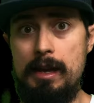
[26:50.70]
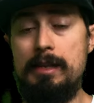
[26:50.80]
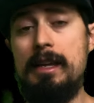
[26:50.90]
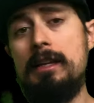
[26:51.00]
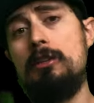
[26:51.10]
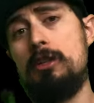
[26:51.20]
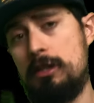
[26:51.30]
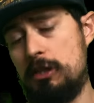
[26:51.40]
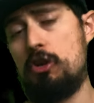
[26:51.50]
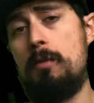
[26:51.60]
and take a look at
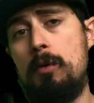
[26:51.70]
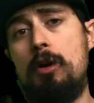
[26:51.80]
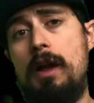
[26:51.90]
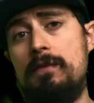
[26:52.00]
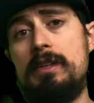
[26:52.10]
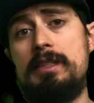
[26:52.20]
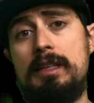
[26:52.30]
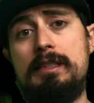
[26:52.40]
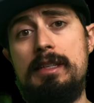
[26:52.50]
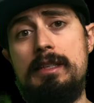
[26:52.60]
the
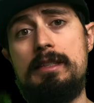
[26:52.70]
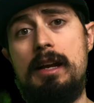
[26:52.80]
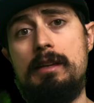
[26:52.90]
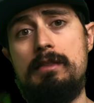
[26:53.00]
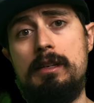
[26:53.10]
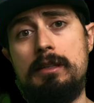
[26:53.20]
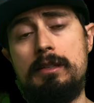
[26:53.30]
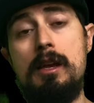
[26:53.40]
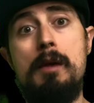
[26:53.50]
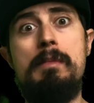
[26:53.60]
TurboGrafx-16 side of things
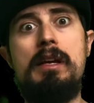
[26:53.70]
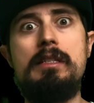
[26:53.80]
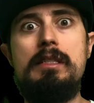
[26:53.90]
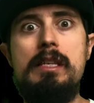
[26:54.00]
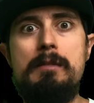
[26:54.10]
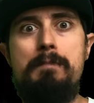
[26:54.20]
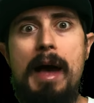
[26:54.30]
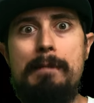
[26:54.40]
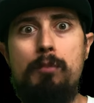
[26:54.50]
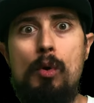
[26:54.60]
because this
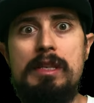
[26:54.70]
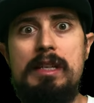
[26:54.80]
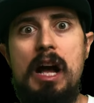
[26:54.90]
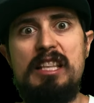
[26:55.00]
bad boy's got